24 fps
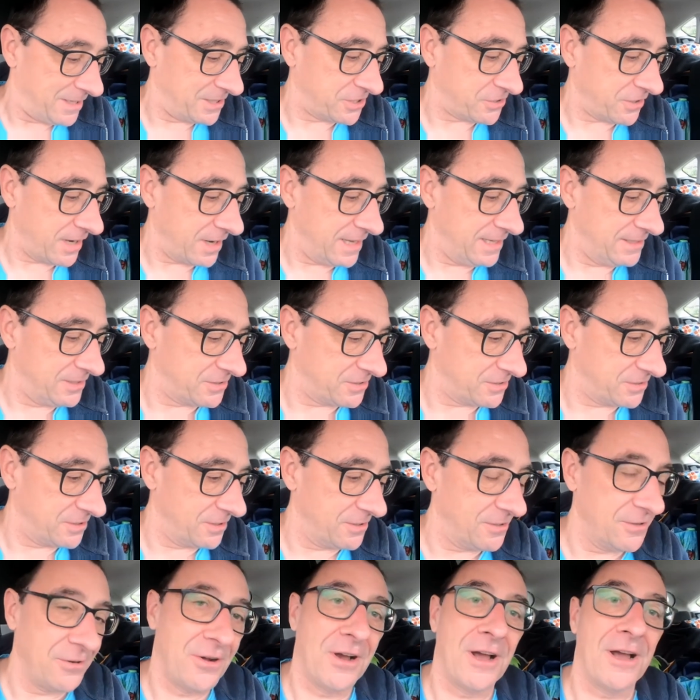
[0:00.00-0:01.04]
very strange
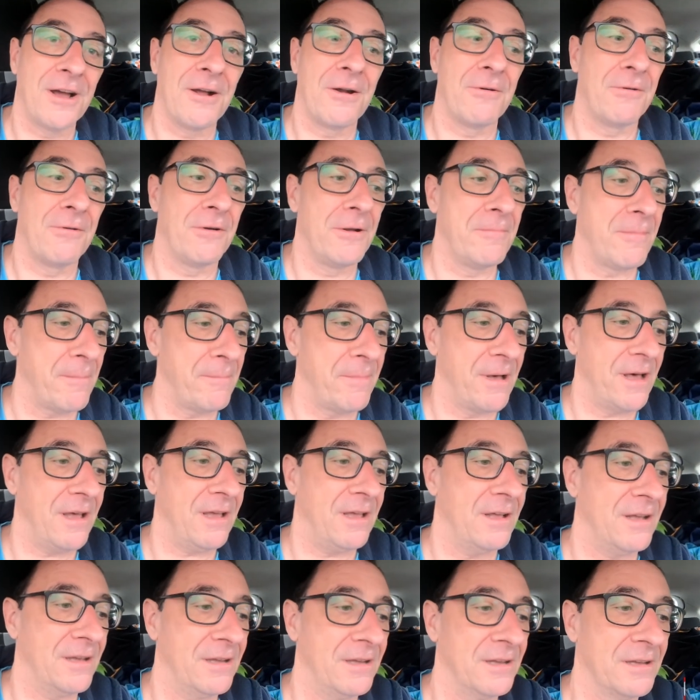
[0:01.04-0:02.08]
to
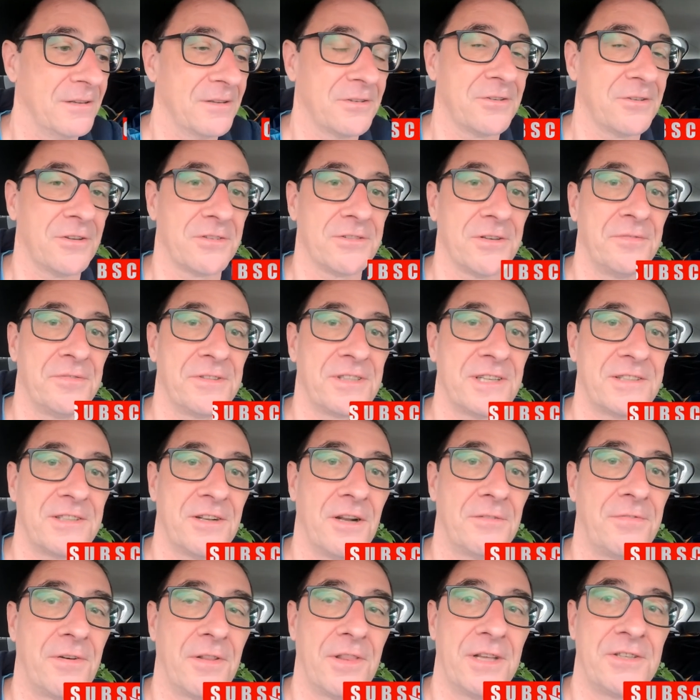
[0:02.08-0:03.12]
remember sort of
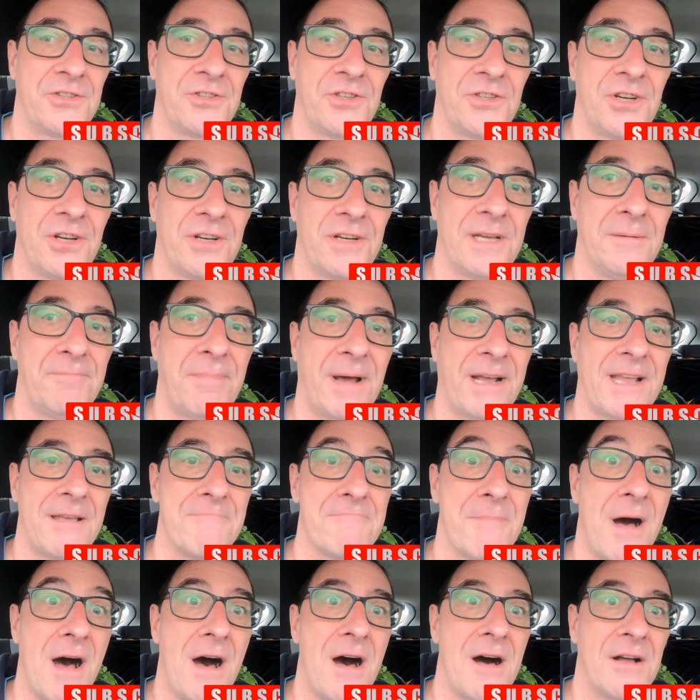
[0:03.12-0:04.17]
setting off on this journey back
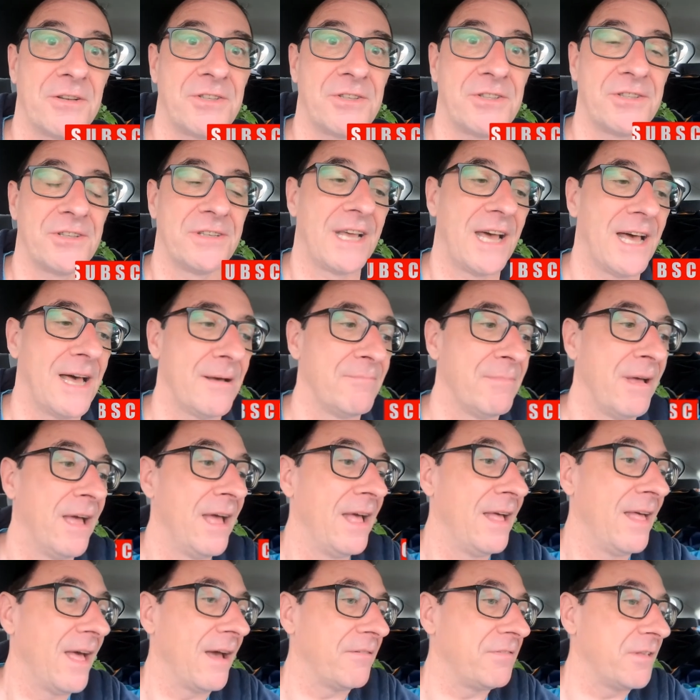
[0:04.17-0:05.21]
in March and um,
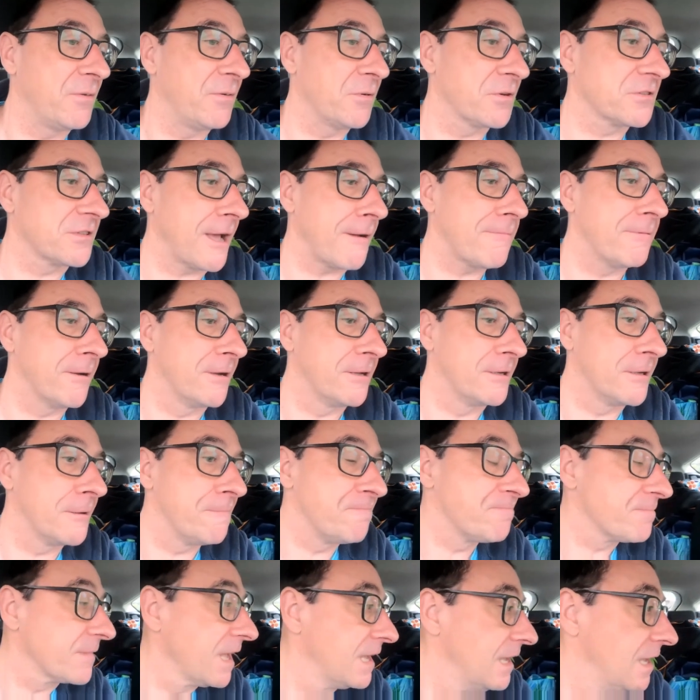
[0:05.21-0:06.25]
everything else
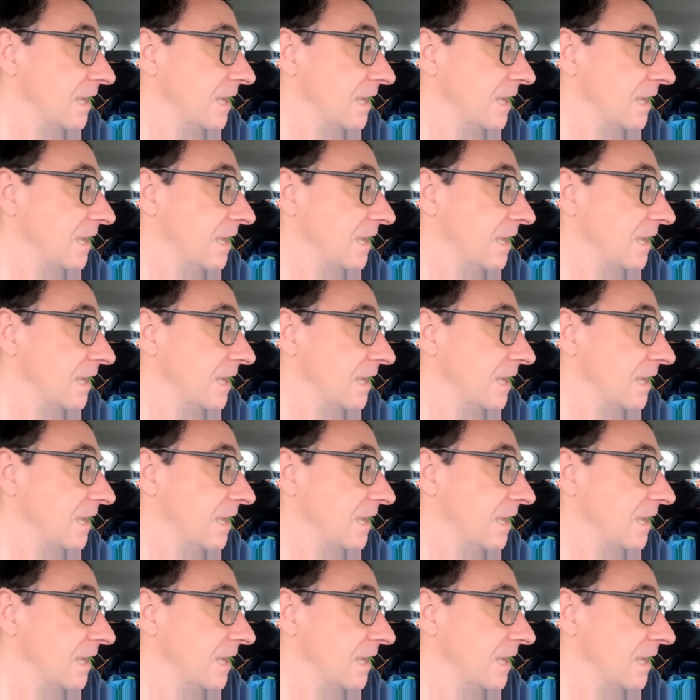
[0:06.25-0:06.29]
happened.